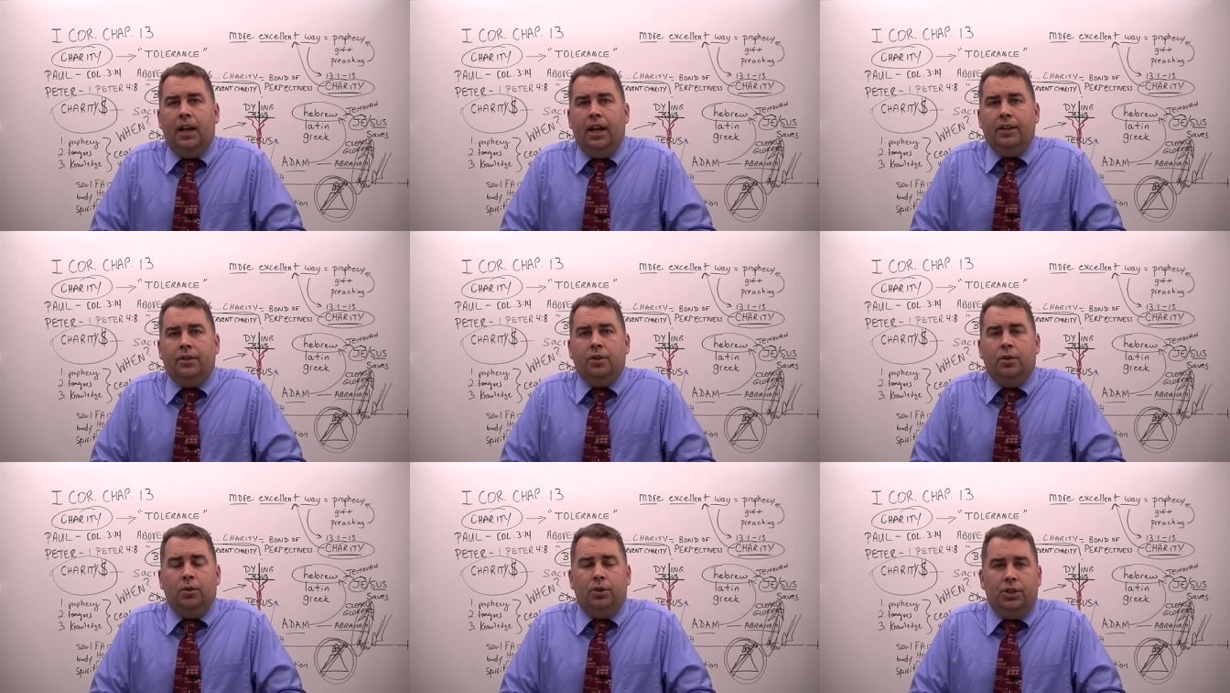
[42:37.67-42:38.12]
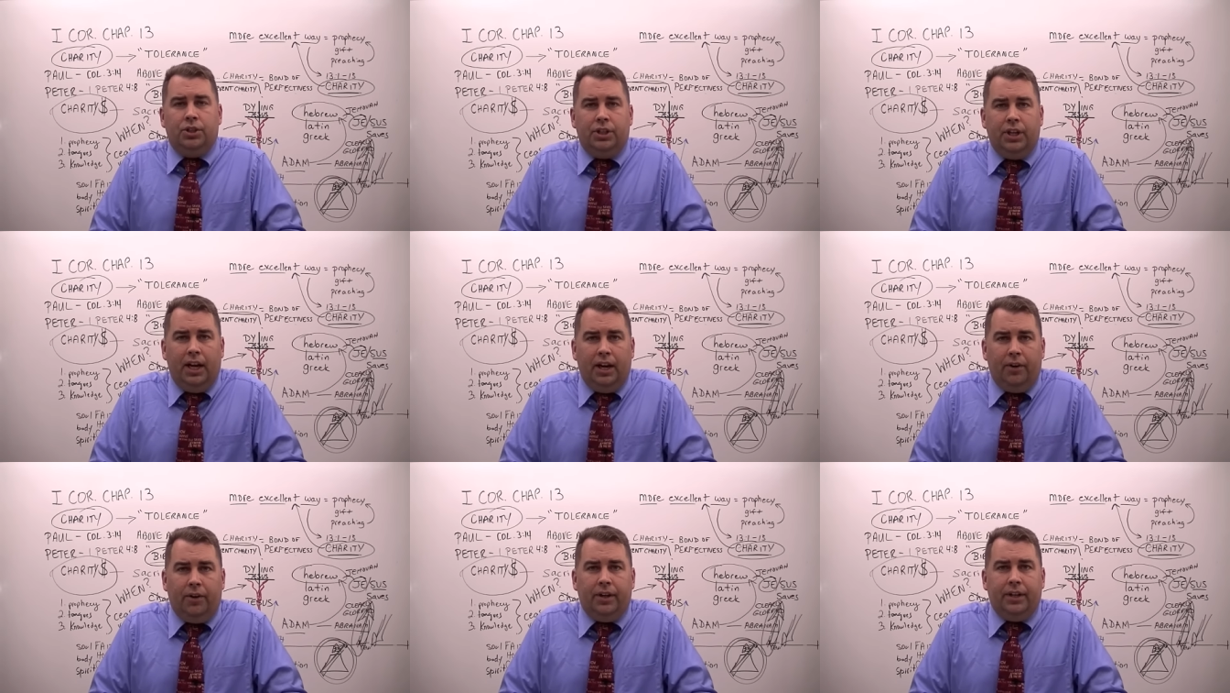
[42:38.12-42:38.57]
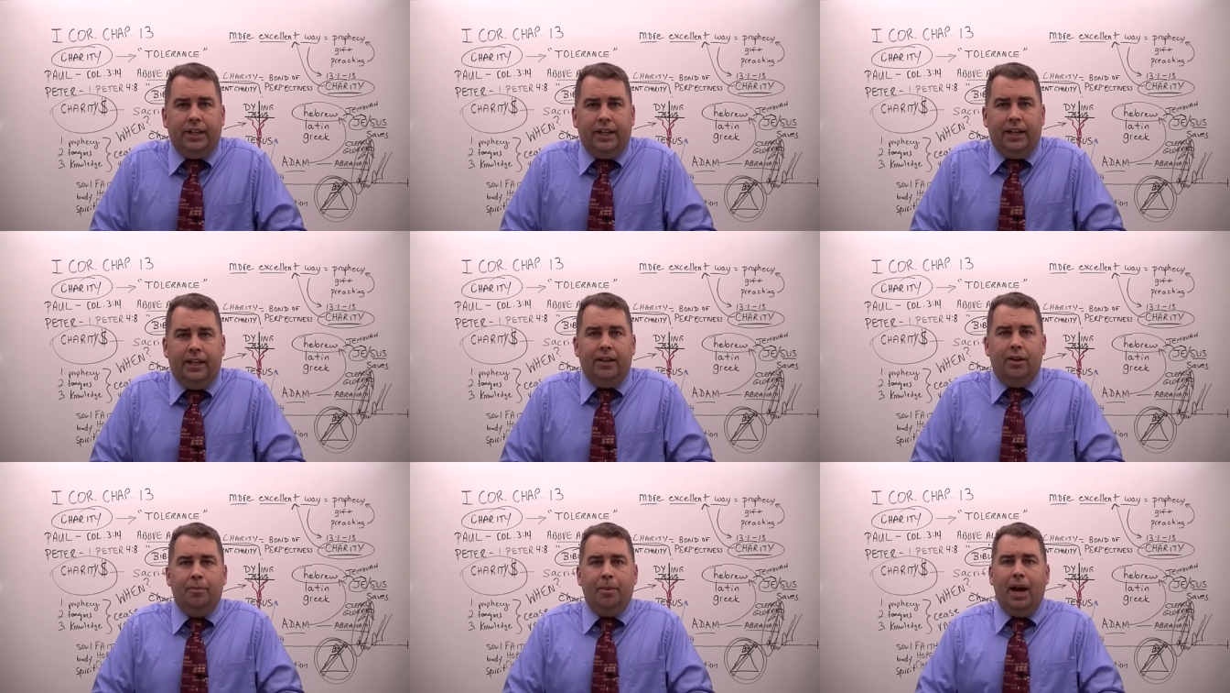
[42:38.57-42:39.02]
And so
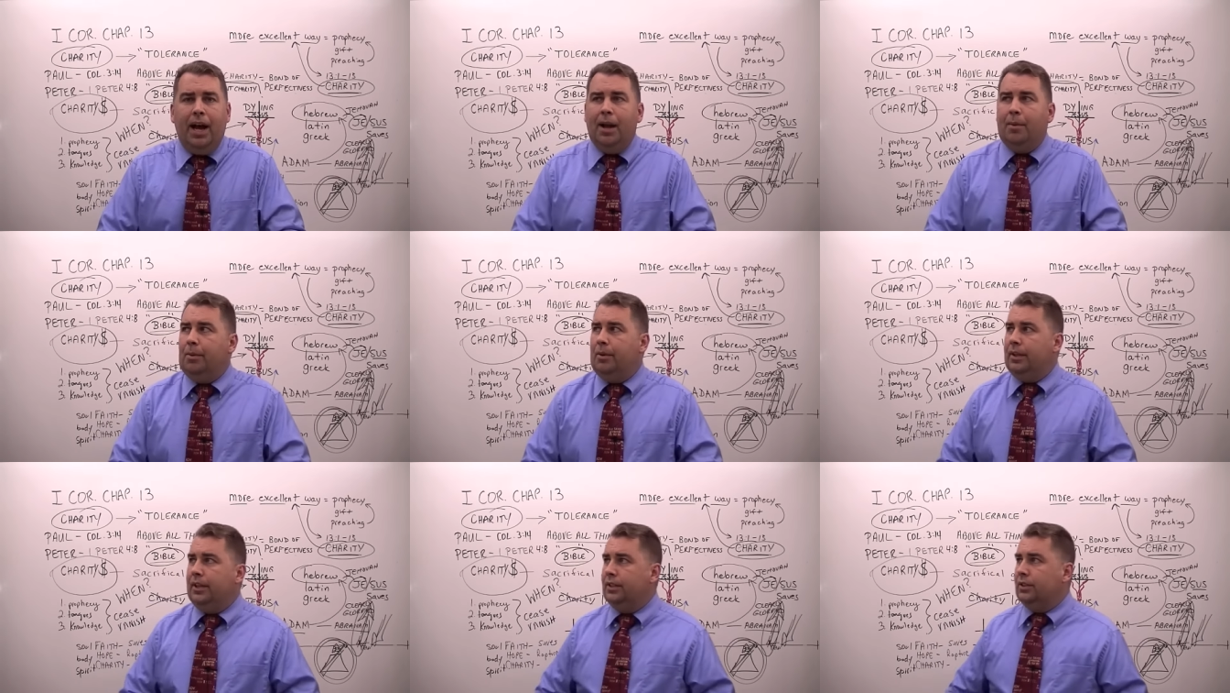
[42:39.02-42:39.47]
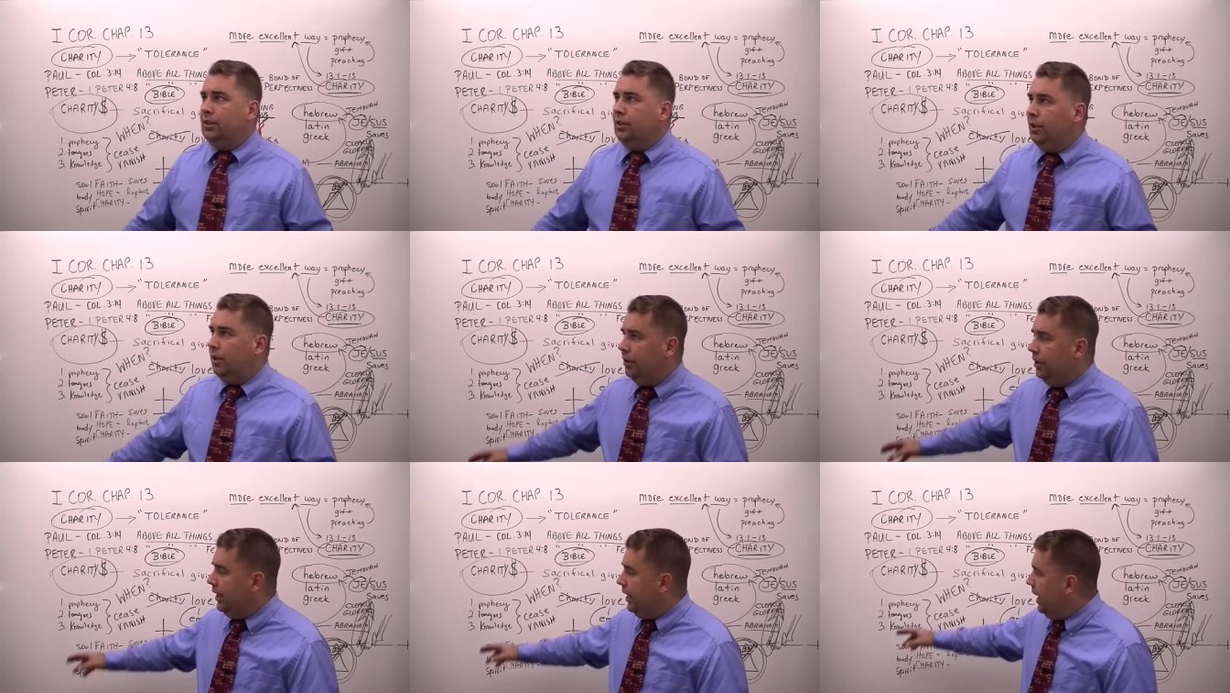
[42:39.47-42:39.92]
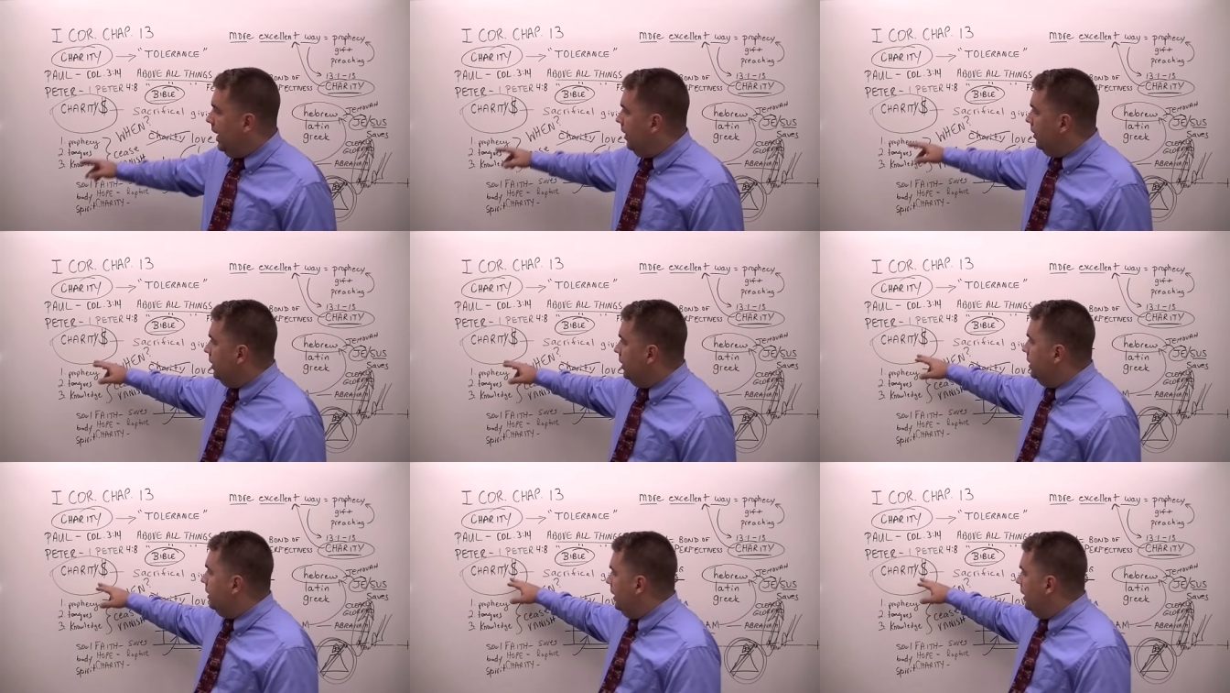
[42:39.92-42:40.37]
charity in the Bible is learning
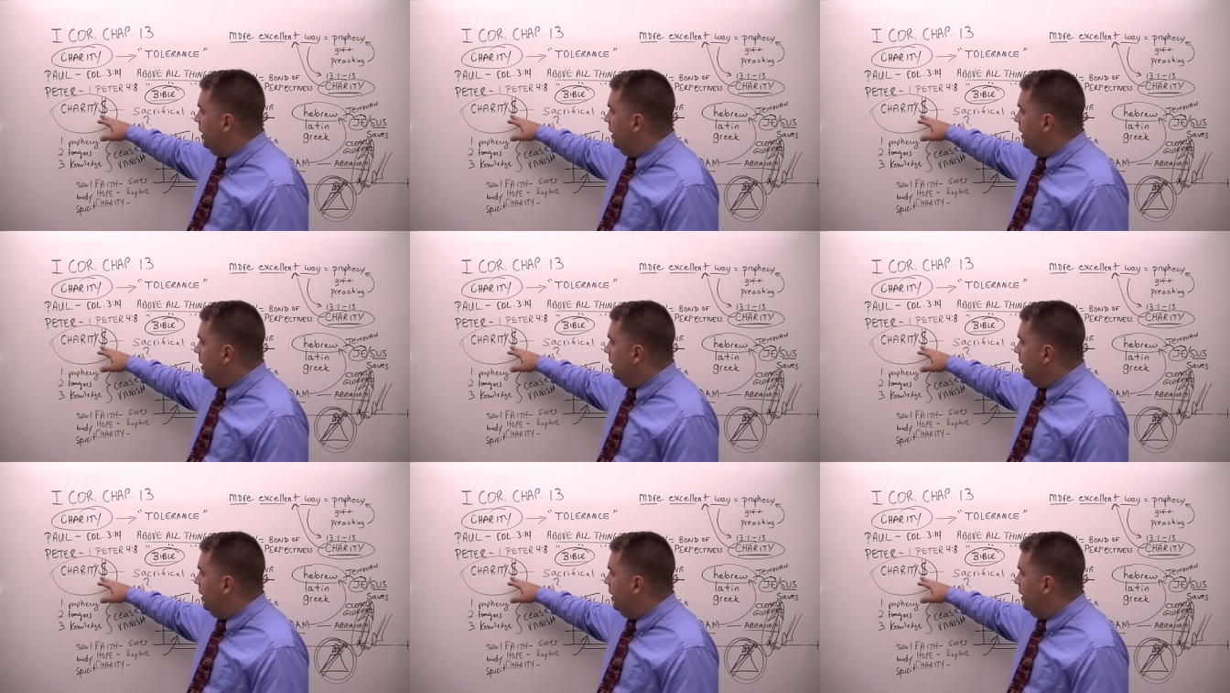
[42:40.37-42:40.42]
how to